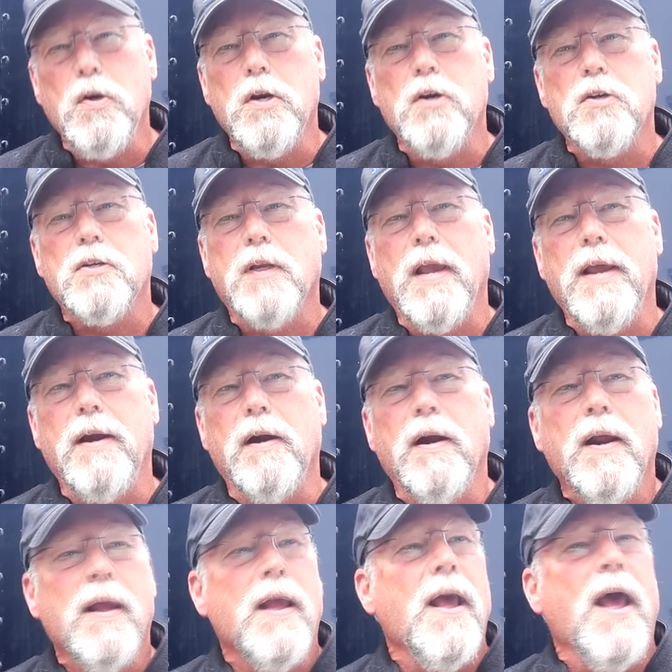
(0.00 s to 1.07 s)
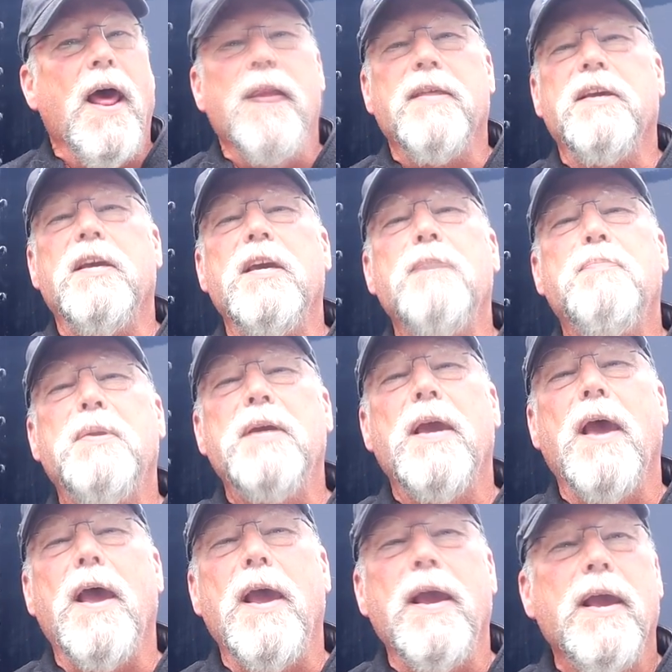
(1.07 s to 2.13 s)
years later, and the
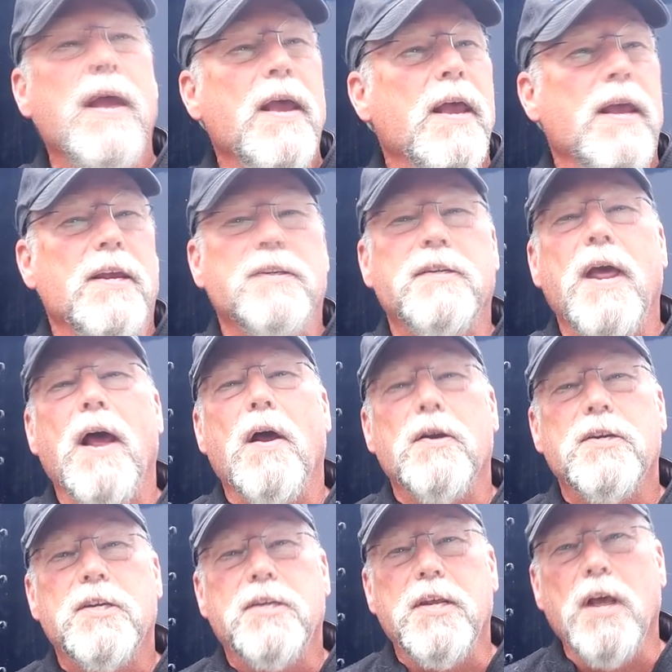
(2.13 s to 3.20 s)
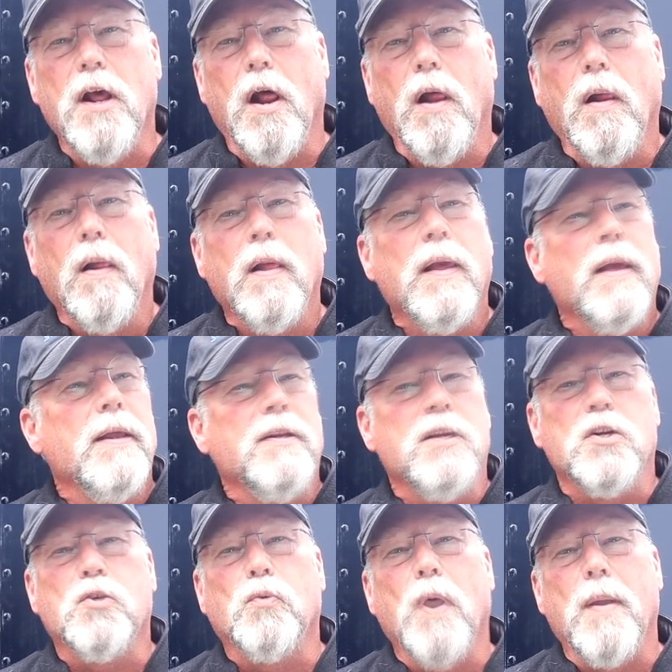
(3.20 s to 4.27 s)
EPA is now still
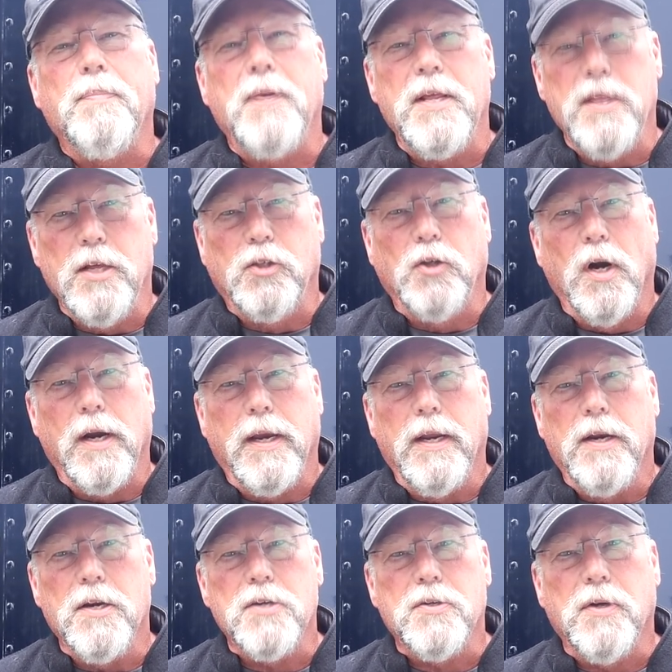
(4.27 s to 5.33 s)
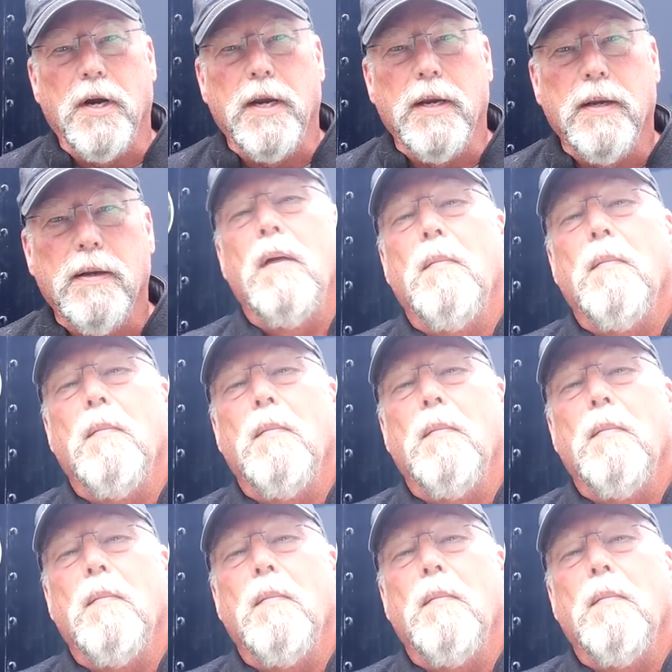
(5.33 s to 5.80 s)
disrupting the truck industry.